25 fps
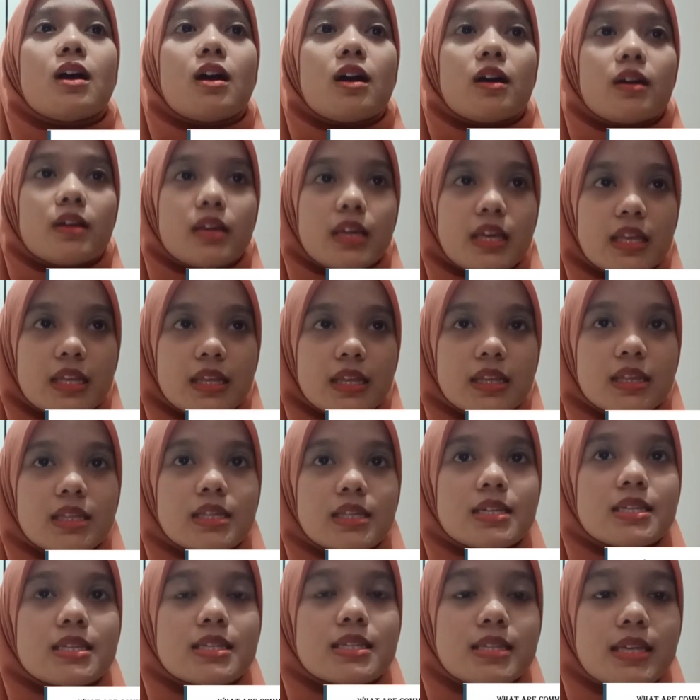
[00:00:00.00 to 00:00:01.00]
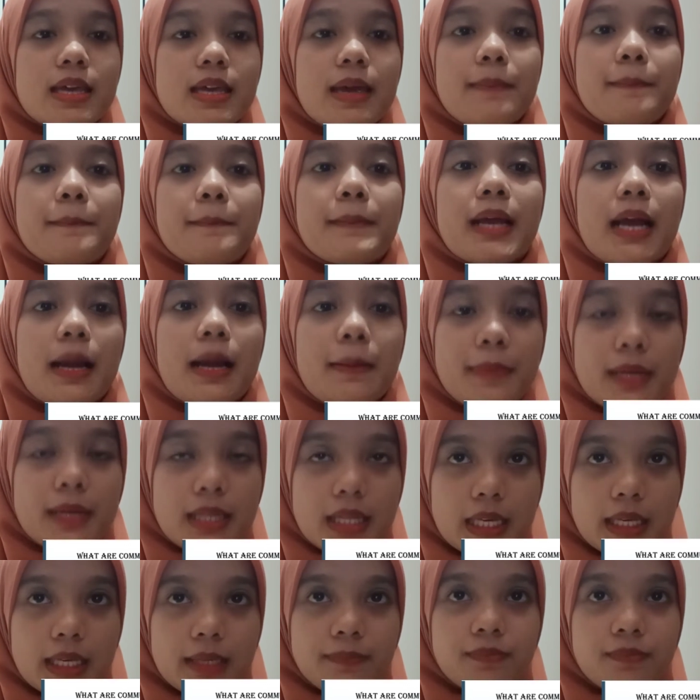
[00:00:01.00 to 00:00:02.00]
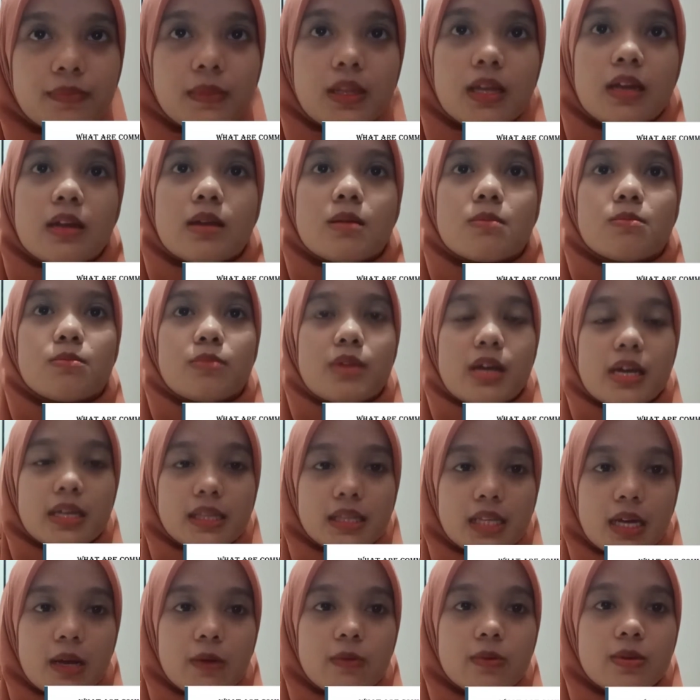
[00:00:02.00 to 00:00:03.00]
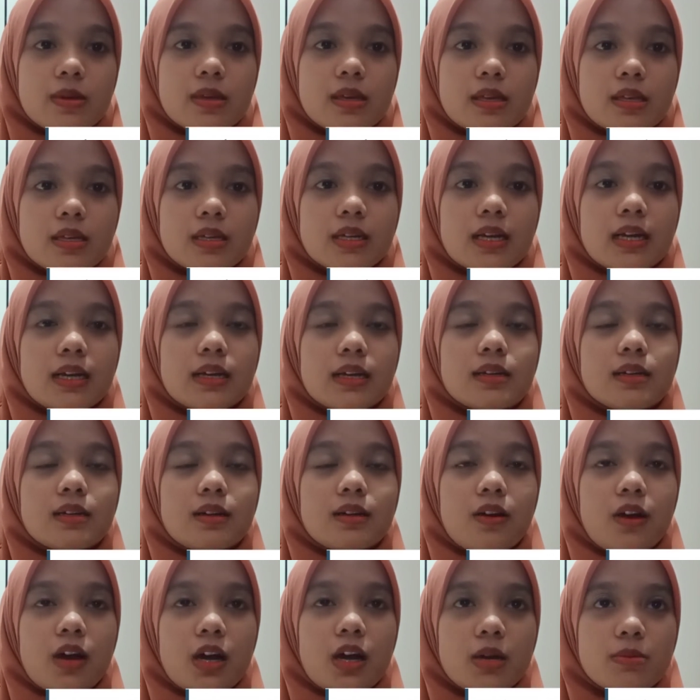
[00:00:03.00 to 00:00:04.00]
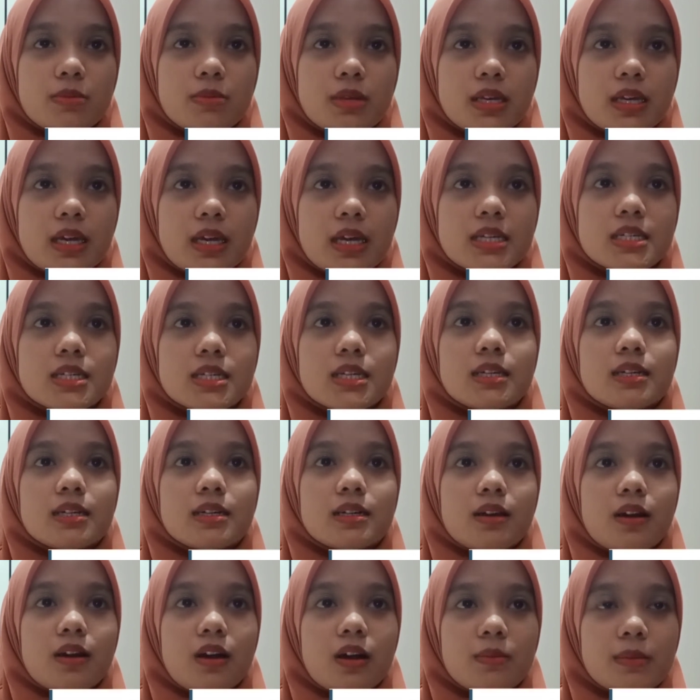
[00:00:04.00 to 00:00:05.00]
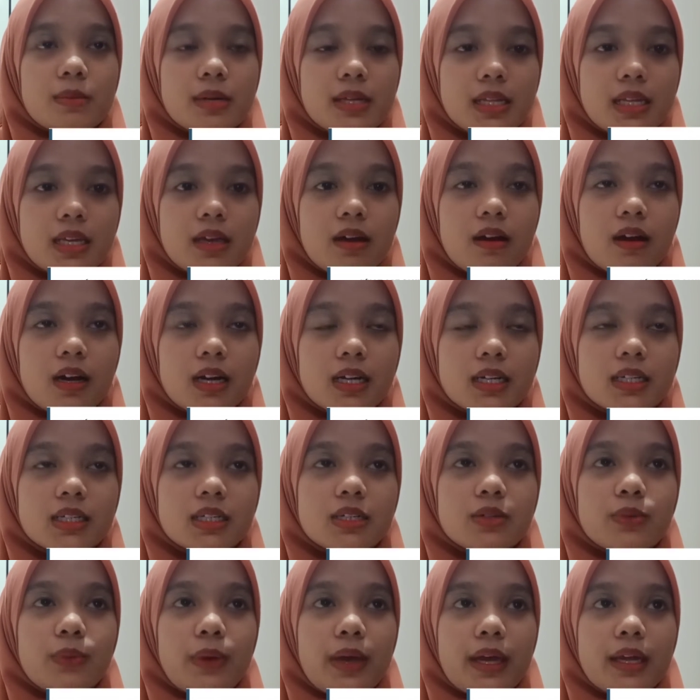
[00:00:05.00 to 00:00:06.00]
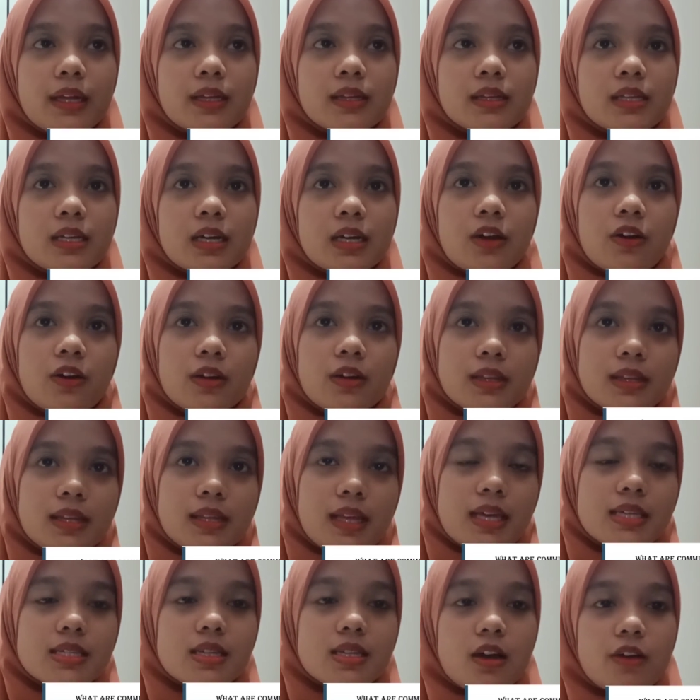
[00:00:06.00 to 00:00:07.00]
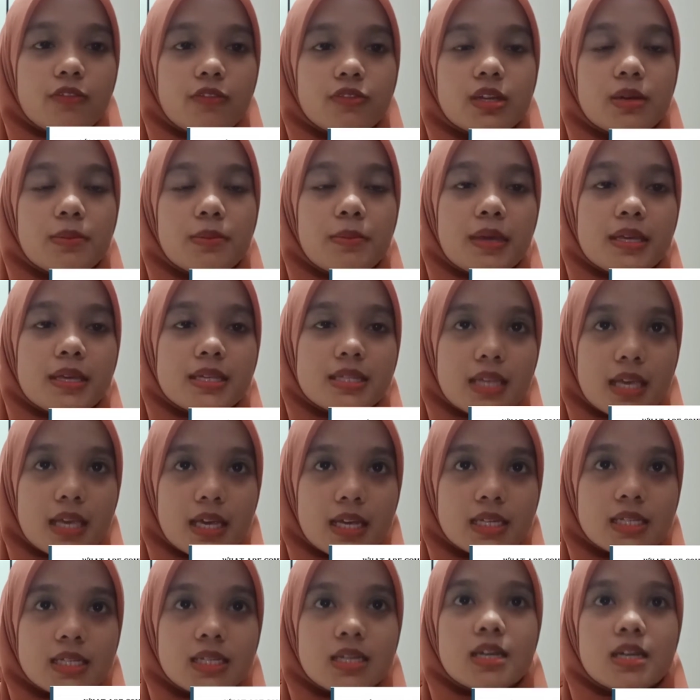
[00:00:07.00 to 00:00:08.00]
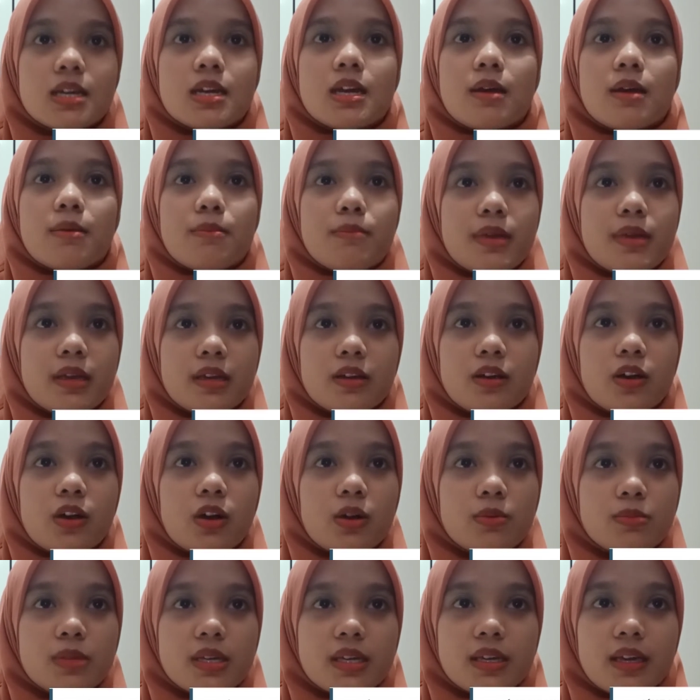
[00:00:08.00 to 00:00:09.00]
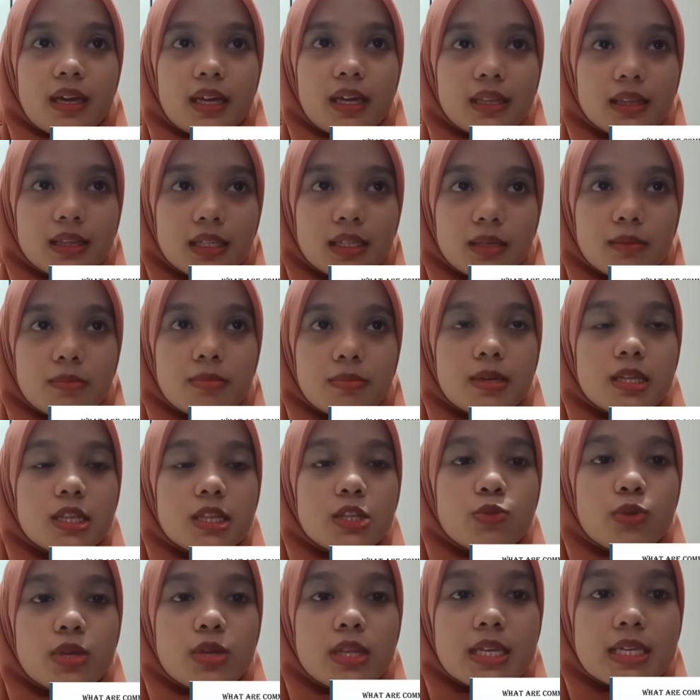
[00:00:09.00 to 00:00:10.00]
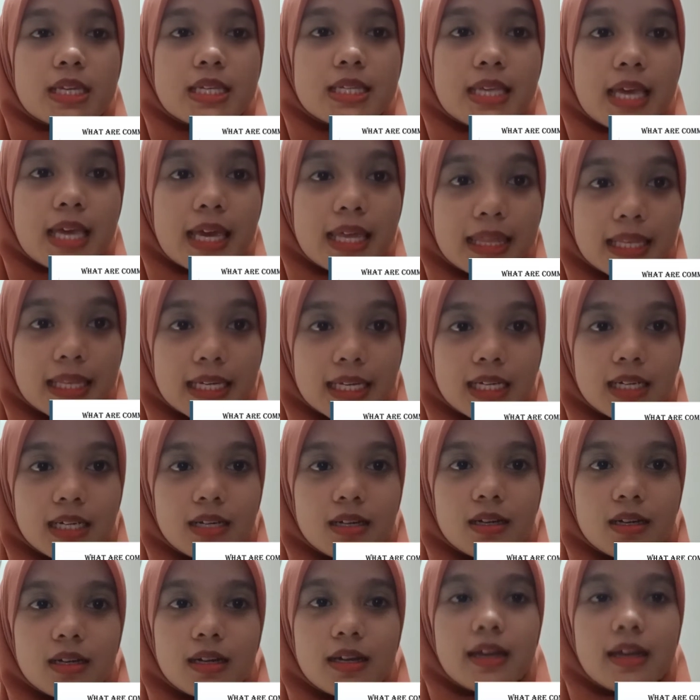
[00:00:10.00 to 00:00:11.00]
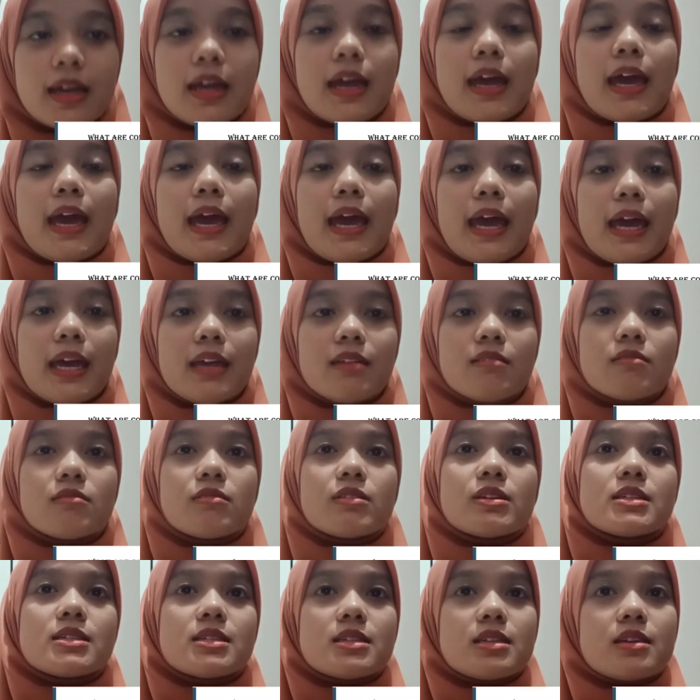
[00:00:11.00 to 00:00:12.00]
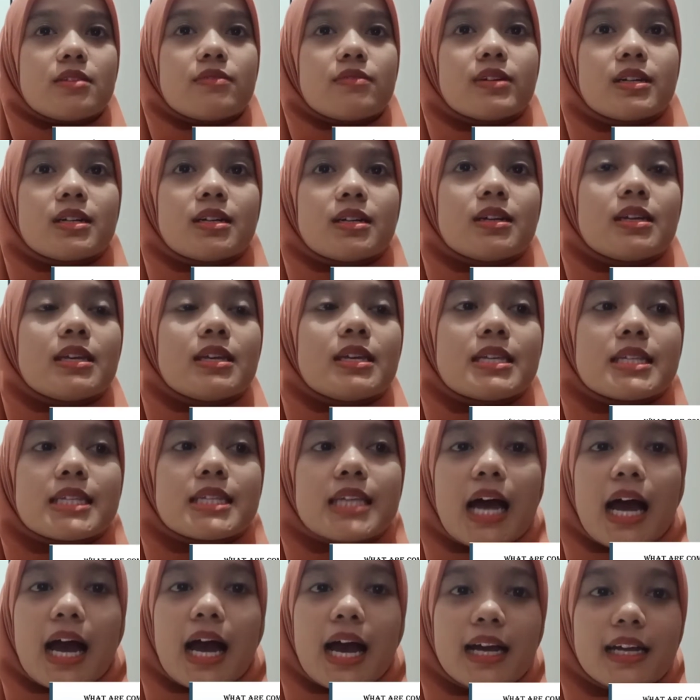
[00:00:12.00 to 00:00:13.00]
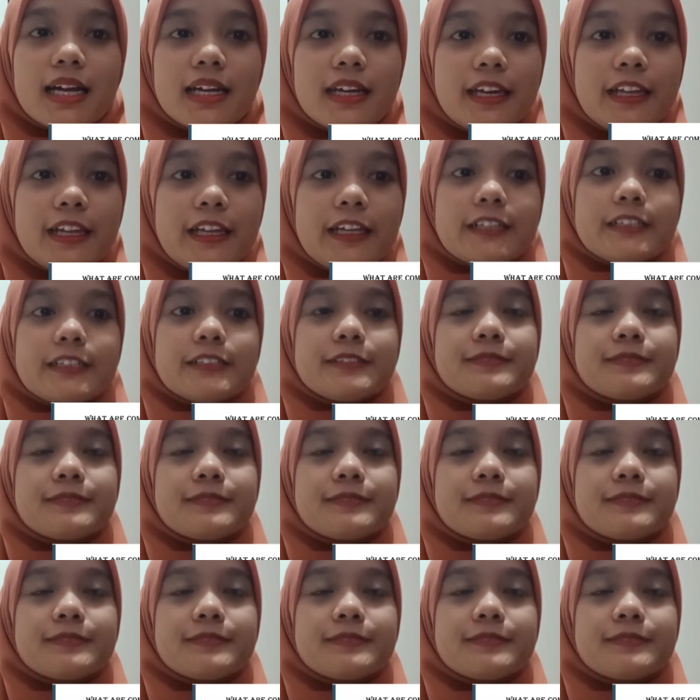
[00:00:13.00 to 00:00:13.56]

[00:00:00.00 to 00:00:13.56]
in the same company. Breakdown in communication commonly occur when the context of the message being communicated between the sender and receiver is unclear.